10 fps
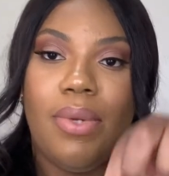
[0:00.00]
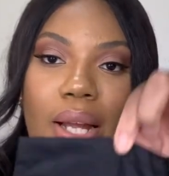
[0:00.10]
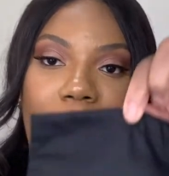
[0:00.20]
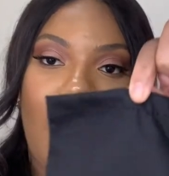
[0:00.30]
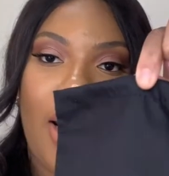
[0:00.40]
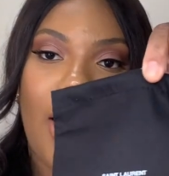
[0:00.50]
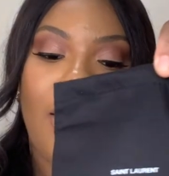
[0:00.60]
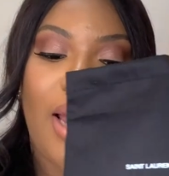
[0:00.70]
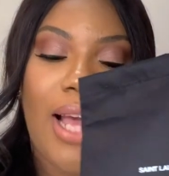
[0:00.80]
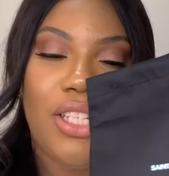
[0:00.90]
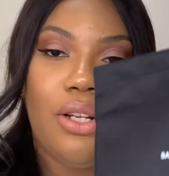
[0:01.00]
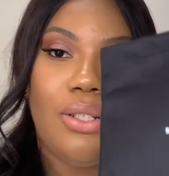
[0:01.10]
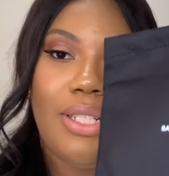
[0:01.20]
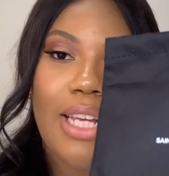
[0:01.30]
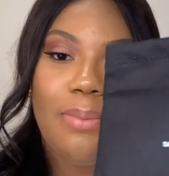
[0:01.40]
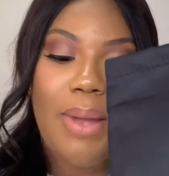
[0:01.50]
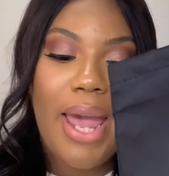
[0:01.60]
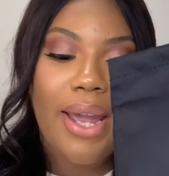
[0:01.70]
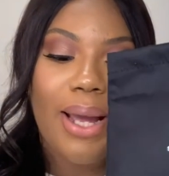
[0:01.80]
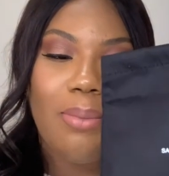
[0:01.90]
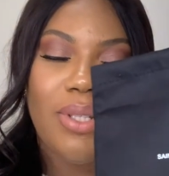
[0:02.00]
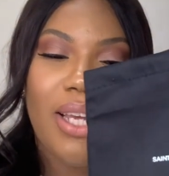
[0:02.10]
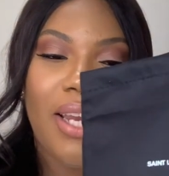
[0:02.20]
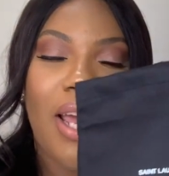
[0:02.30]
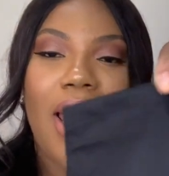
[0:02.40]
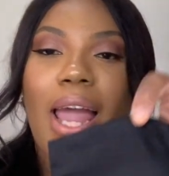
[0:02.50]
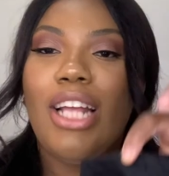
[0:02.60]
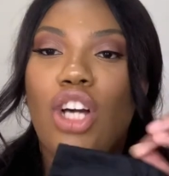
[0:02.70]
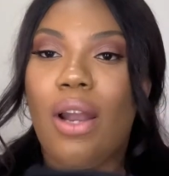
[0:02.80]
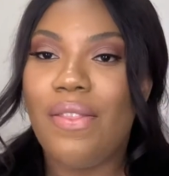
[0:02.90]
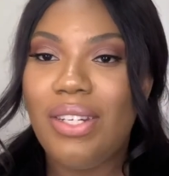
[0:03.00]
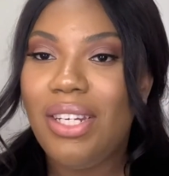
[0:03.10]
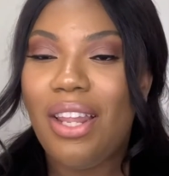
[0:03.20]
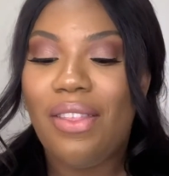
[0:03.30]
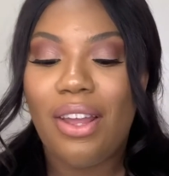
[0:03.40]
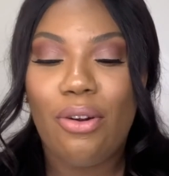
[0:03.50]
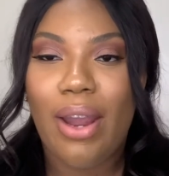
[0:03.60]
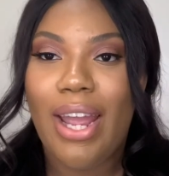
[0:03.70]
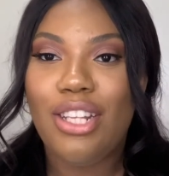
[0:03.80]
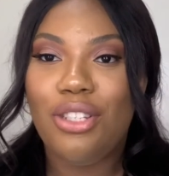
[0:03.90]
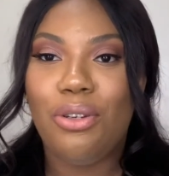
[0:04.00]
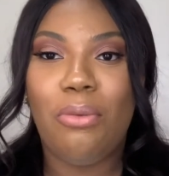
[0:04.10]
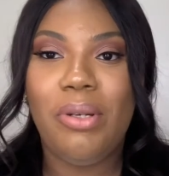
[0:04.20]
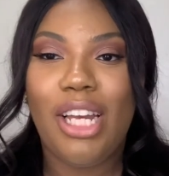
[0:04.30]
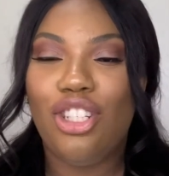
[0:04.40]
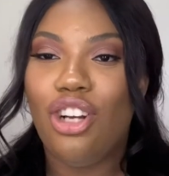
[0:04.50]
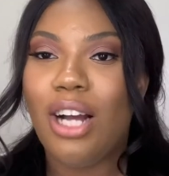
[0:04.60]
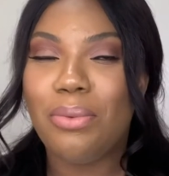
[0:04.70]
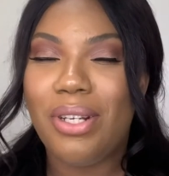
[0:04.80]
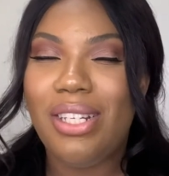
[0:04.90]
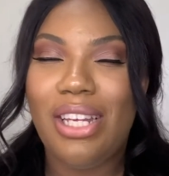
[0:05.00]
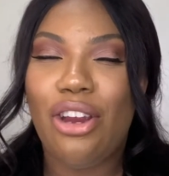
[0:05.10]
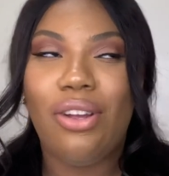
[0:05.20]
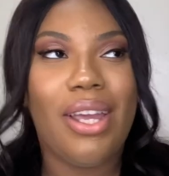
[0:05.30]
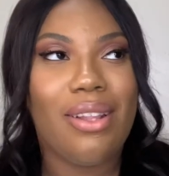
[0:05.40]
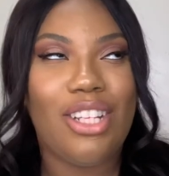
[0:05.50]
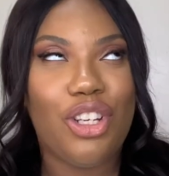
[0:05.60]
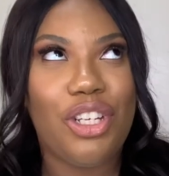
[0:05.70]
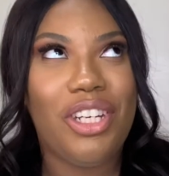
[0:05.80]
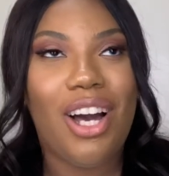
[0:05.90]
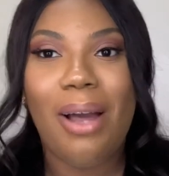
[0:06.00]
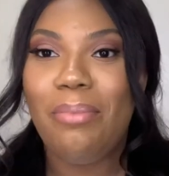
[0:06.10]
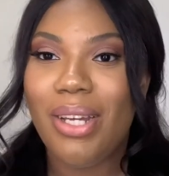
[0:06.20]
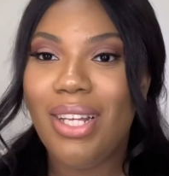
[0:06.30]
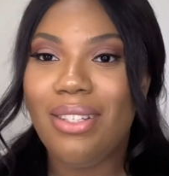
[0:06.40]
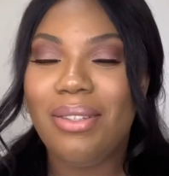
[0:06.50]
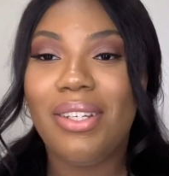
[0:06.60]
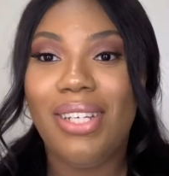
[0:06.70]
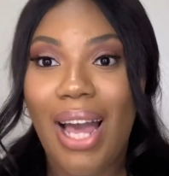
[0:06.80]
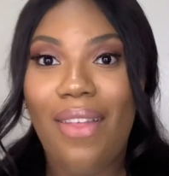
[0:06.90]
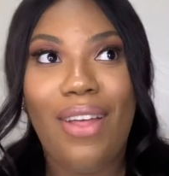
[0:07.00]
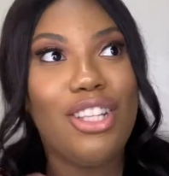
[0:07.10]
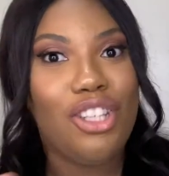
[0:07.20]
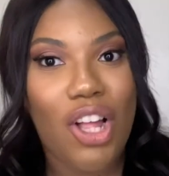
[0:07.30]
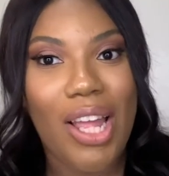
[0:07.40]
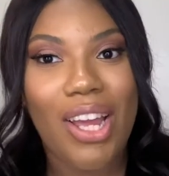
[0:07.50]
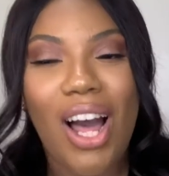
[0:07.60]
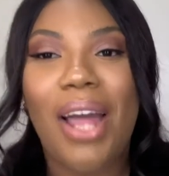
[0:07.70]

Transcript: And it has a little dust bag that comes in. It's honestly nothing grand, so don't be like shocked when you see it and you're like, that's all you got. Because yeah, that's all I got.